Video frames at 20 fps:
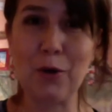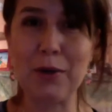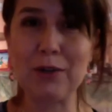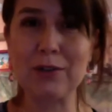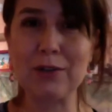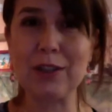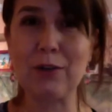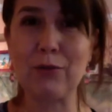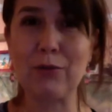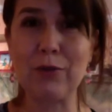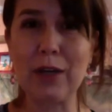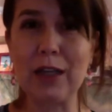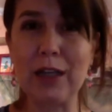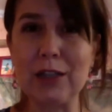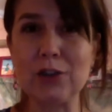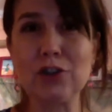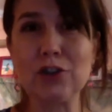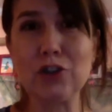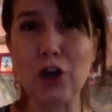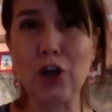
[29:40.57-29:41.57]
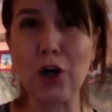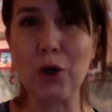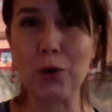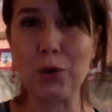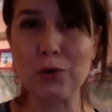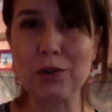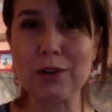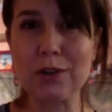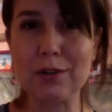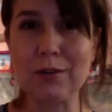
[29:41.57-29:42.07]
because it really
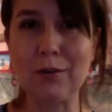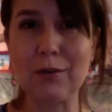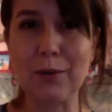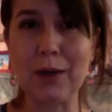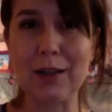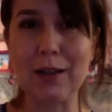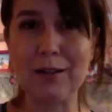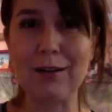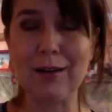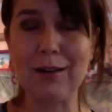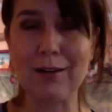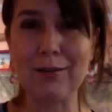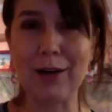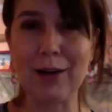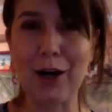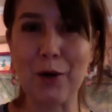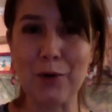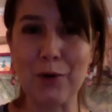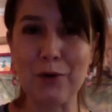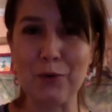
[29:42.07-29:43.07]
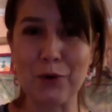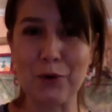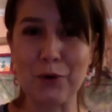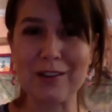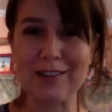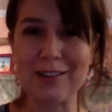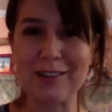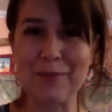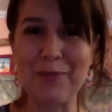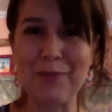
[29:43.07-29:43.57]
shows what how it
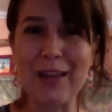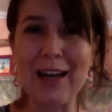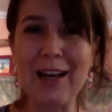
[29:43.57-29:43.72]
works.